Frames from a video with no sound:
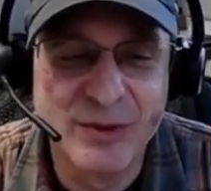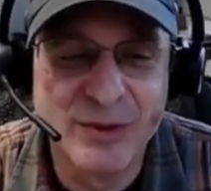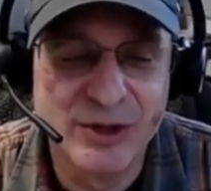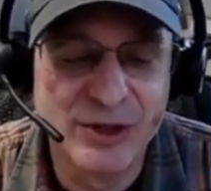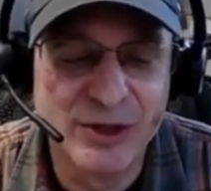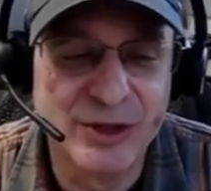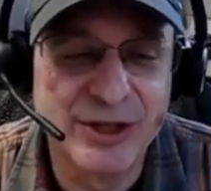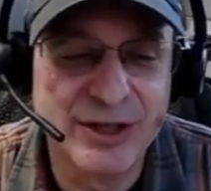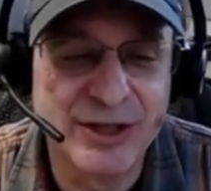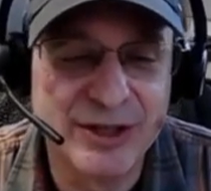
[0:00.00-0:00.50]
then we're
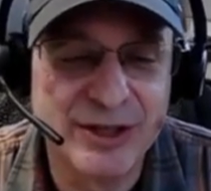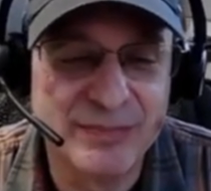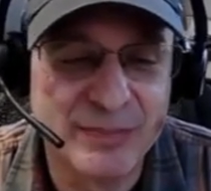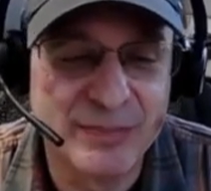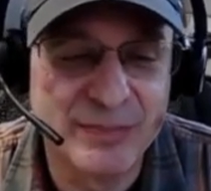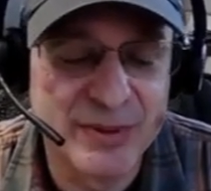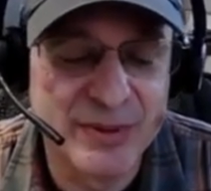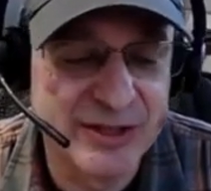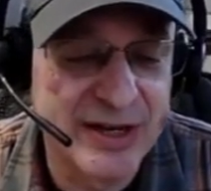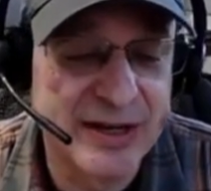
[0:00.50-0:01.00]
looking
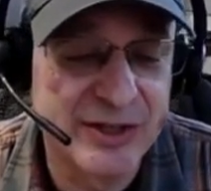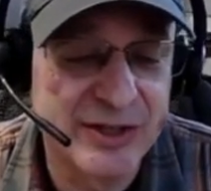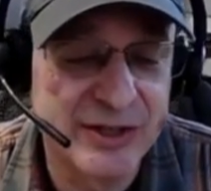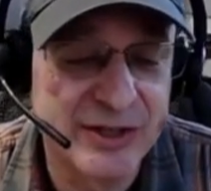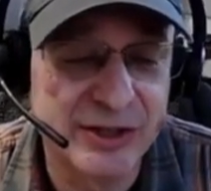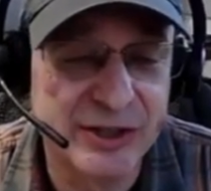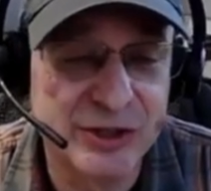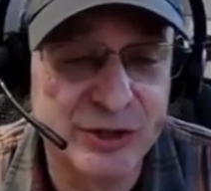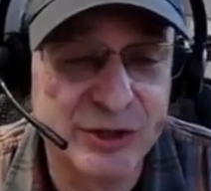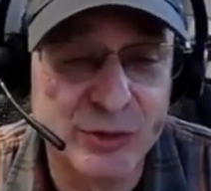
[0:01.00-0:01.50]

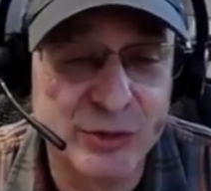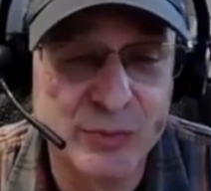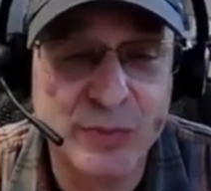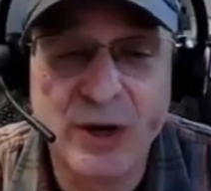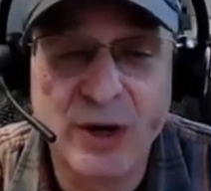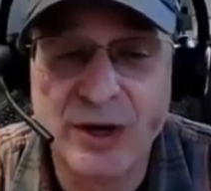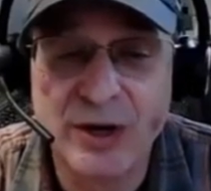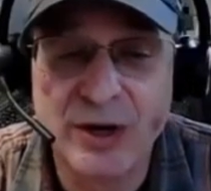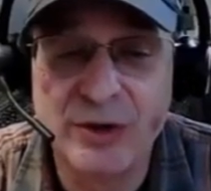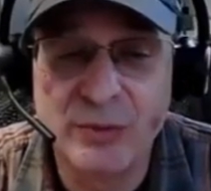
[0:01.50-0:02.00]
potentially to
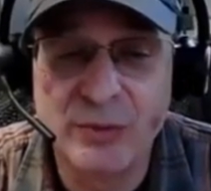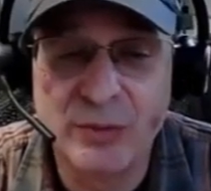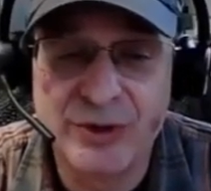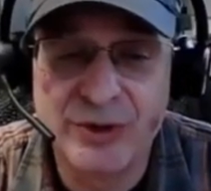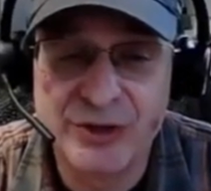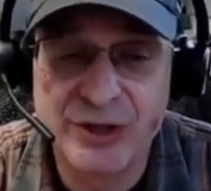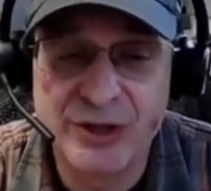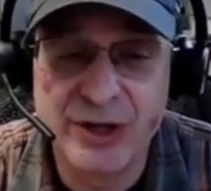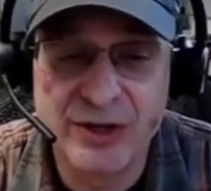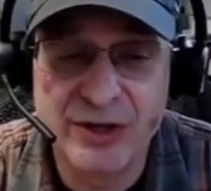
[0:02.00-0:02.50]
partner
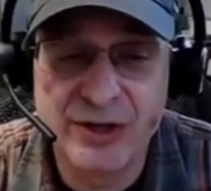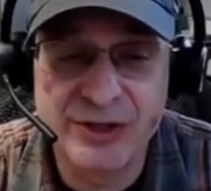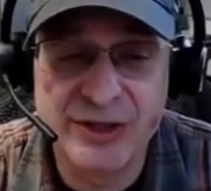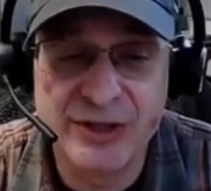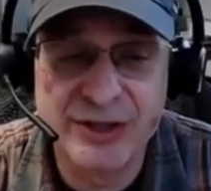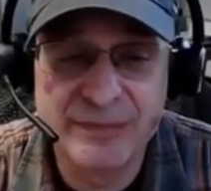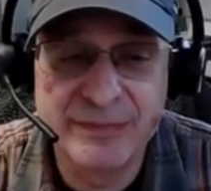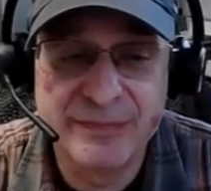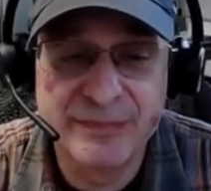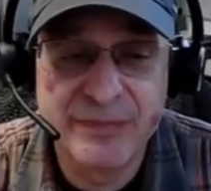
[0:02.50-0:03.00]
with
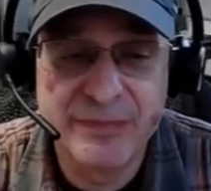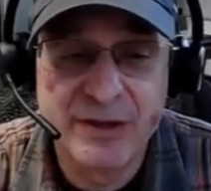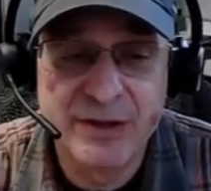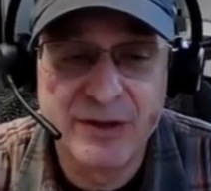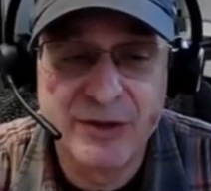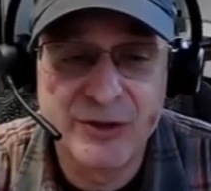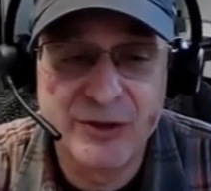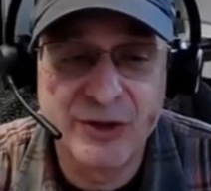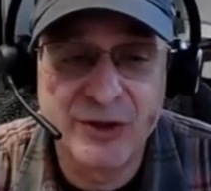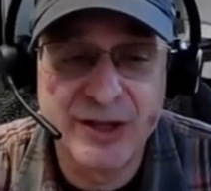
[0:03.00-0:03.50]
CRC
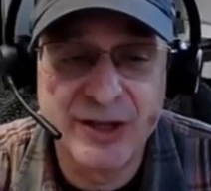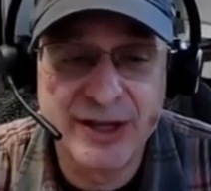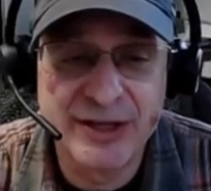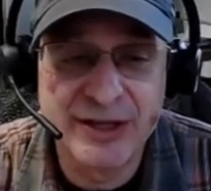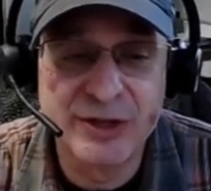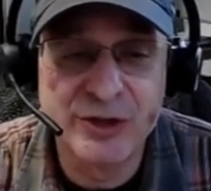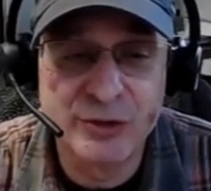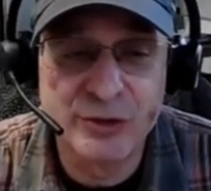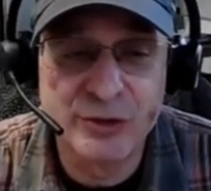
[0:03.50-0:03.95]
so they